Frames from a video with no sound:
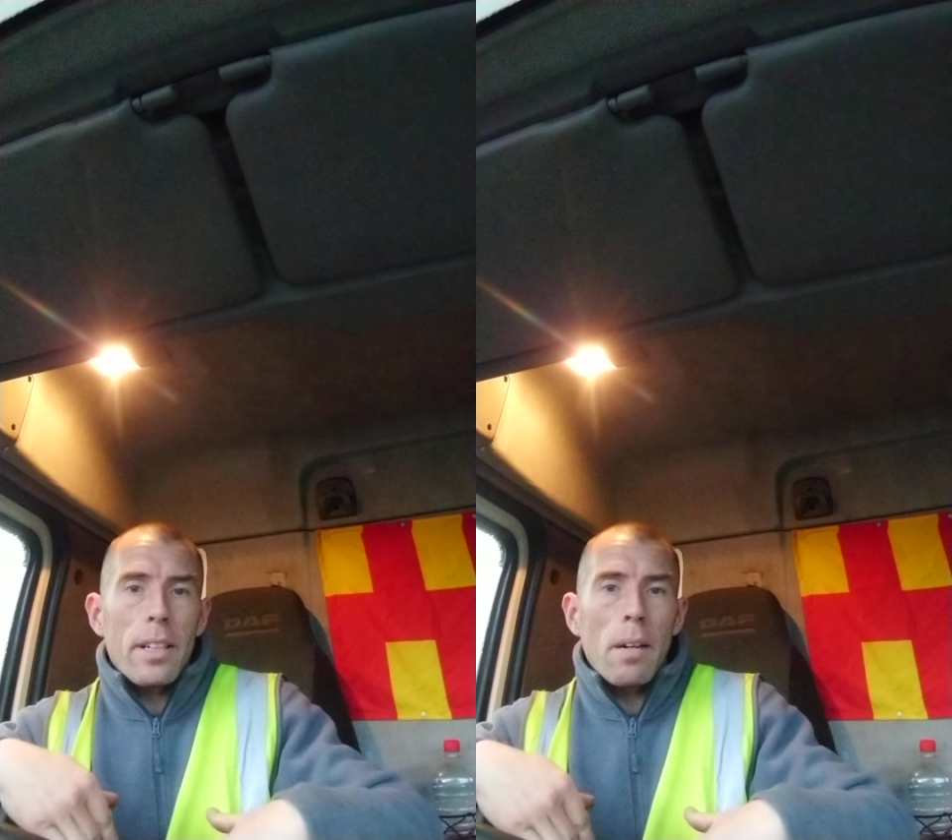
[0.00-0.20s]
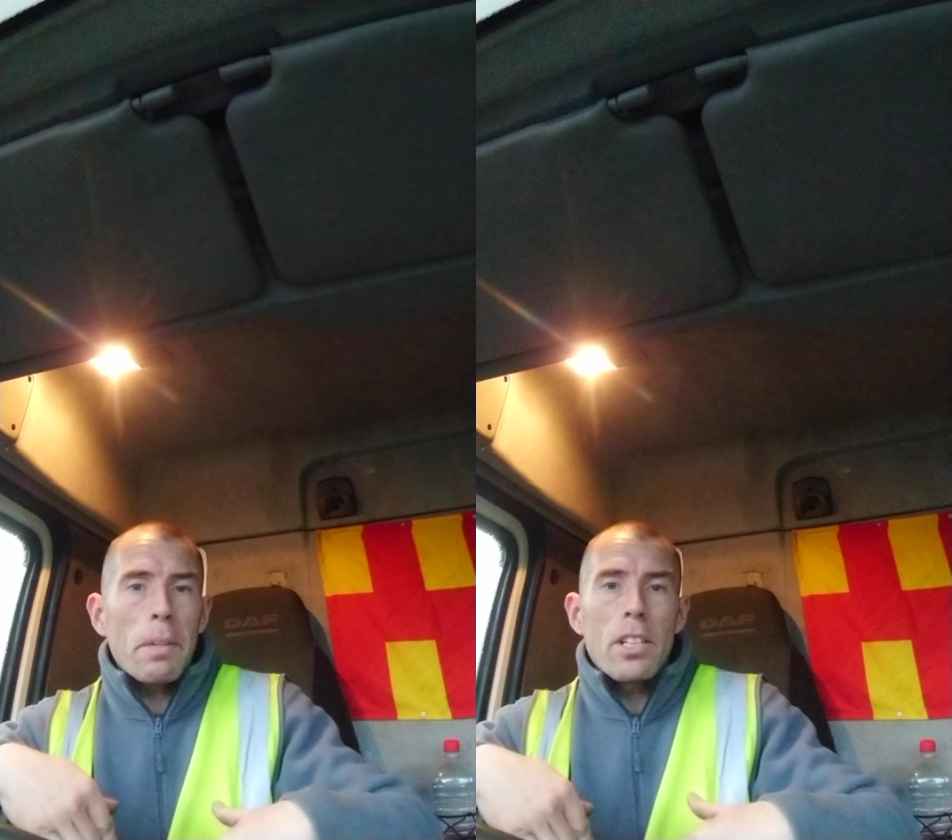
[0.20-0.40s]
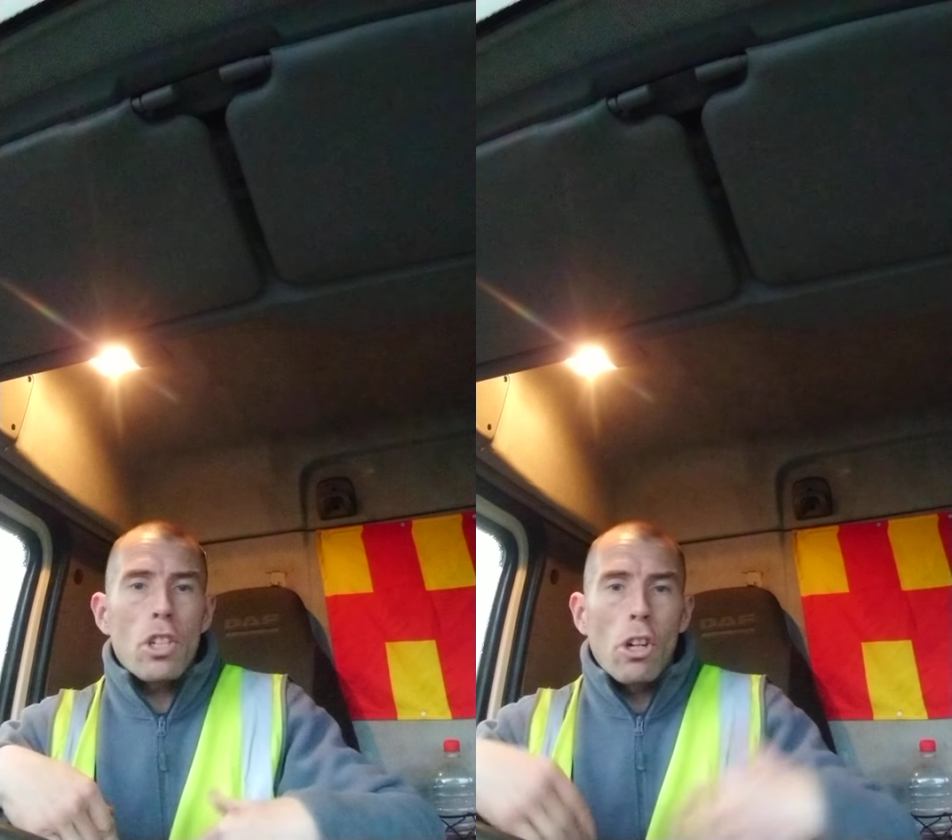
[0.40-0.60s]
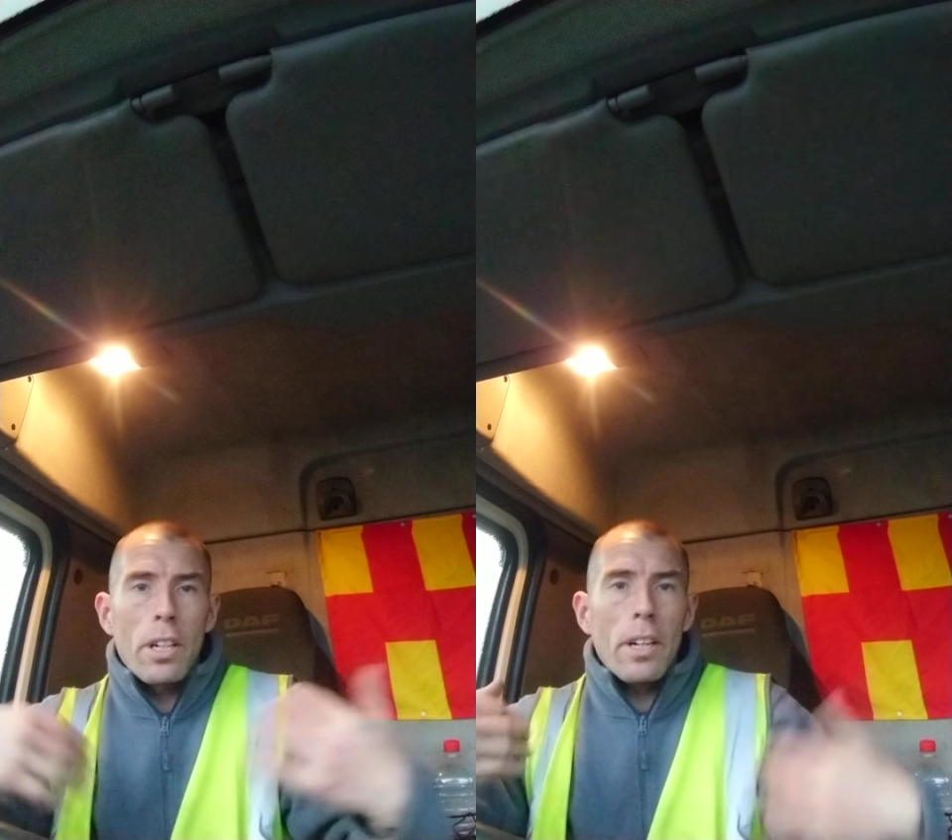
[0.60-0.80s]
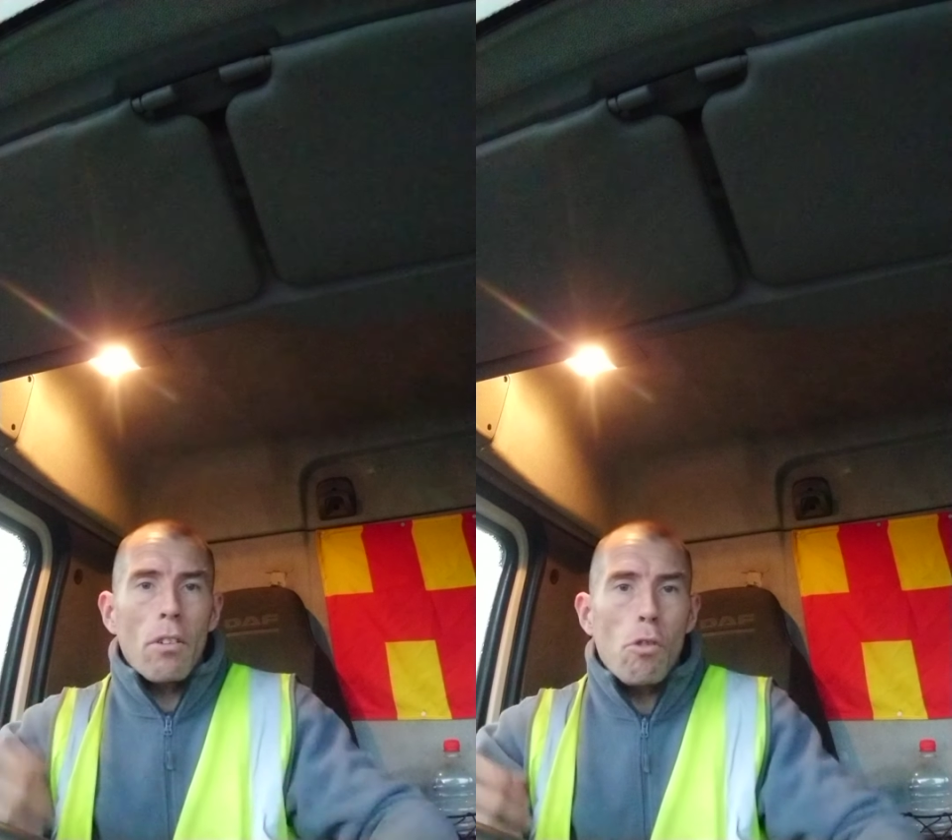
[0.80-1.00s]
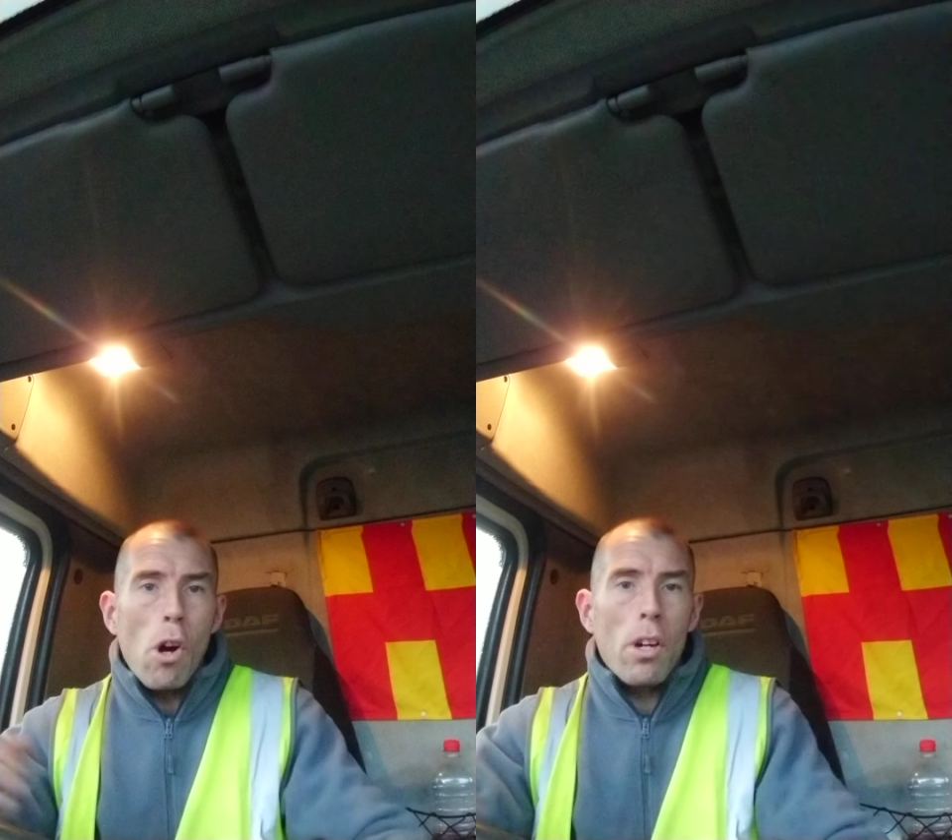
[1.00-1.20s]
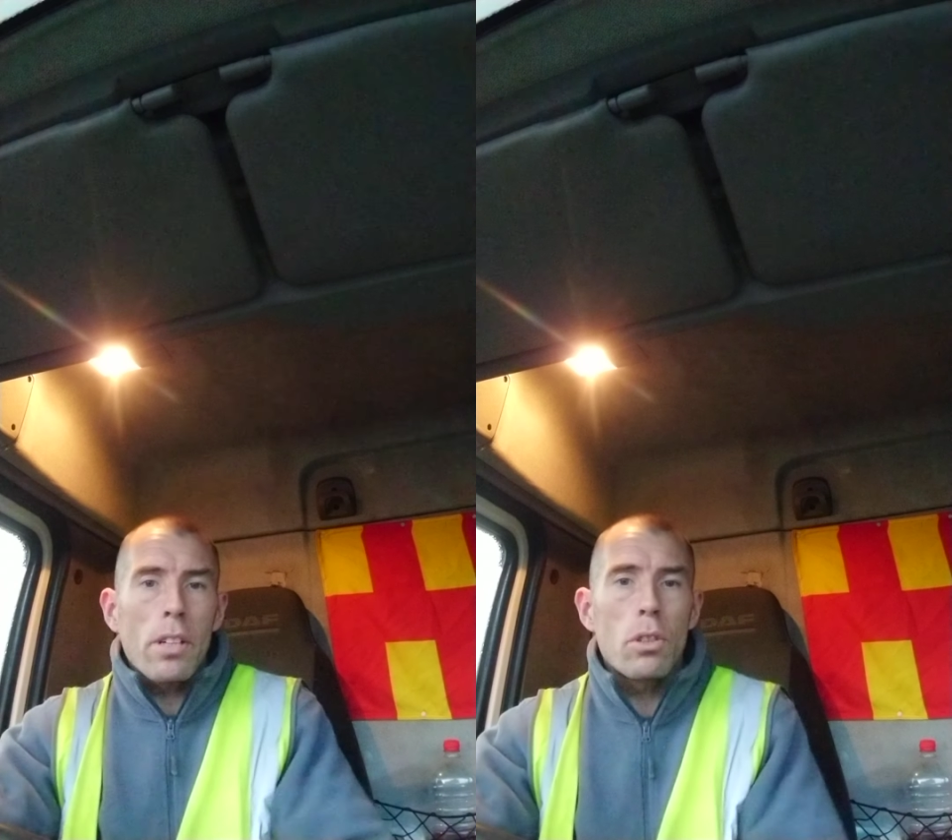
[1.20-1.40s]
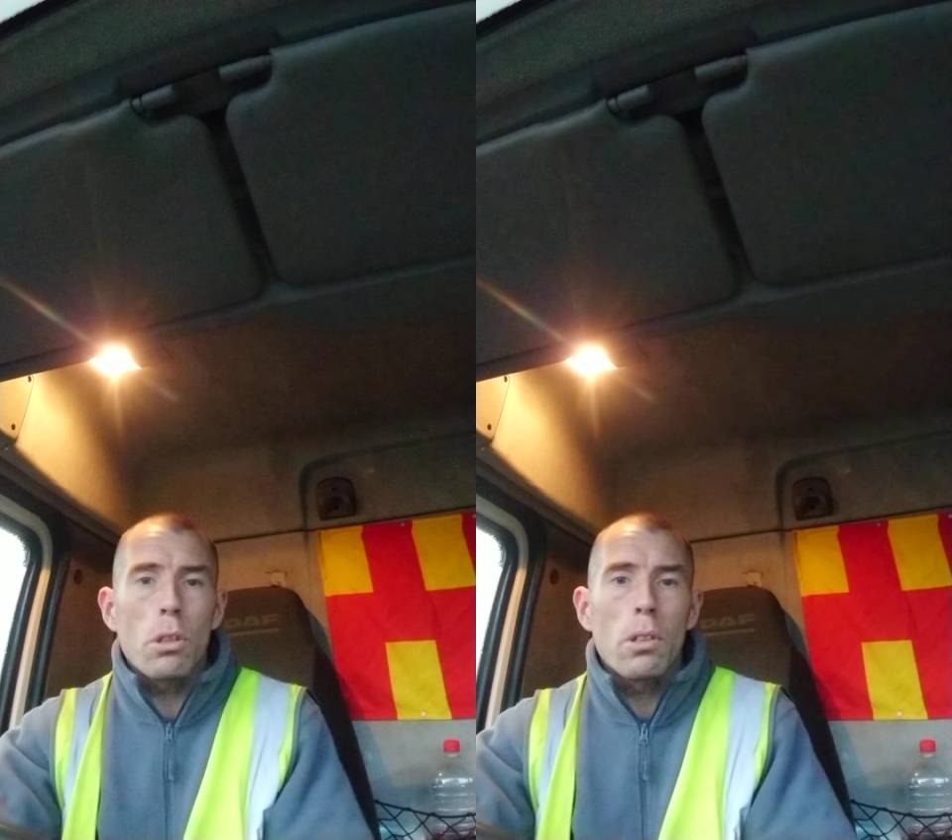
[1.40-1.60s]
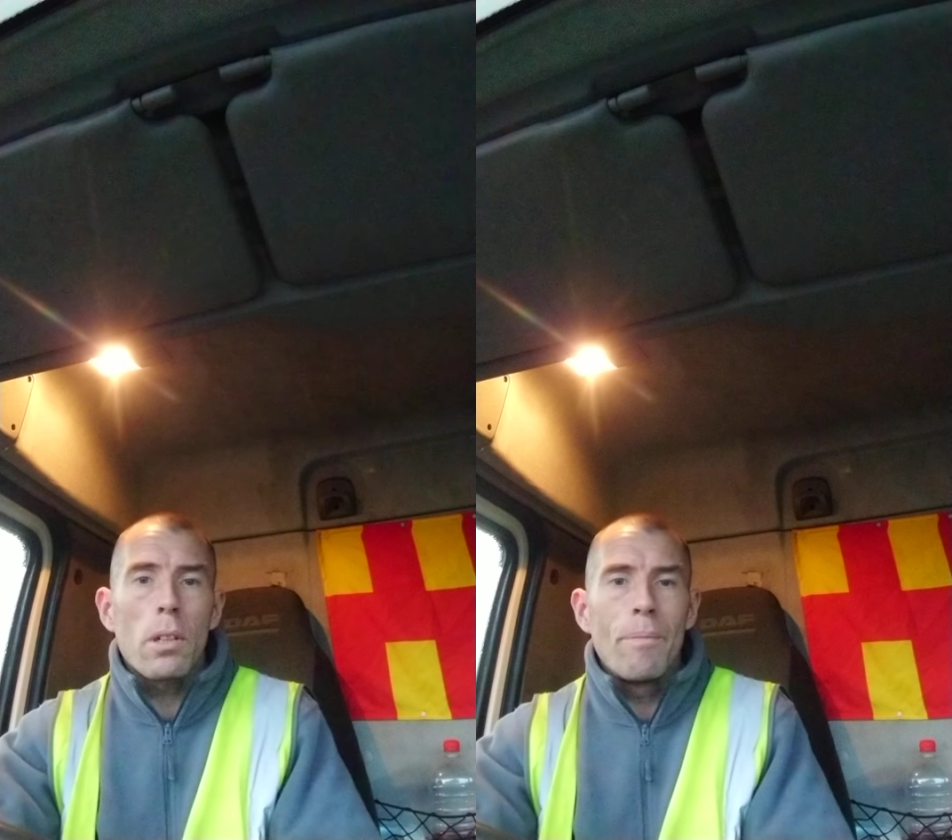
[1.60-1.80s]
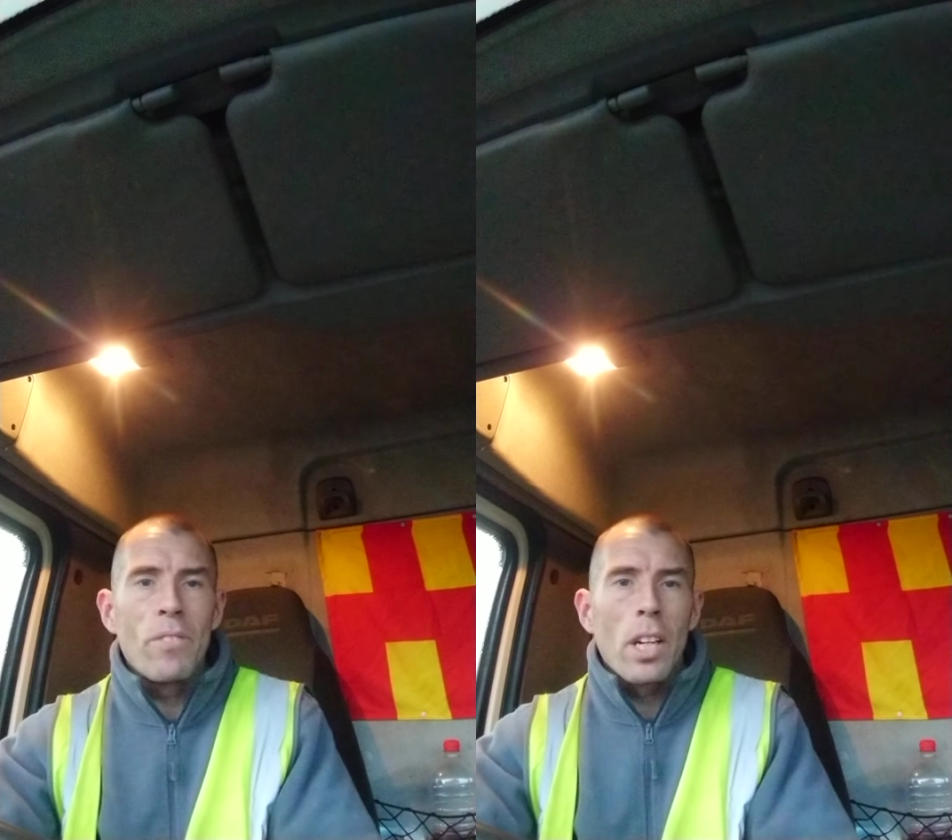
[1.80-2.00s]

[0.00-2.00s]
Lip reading: And I mean, he's cut into rock, so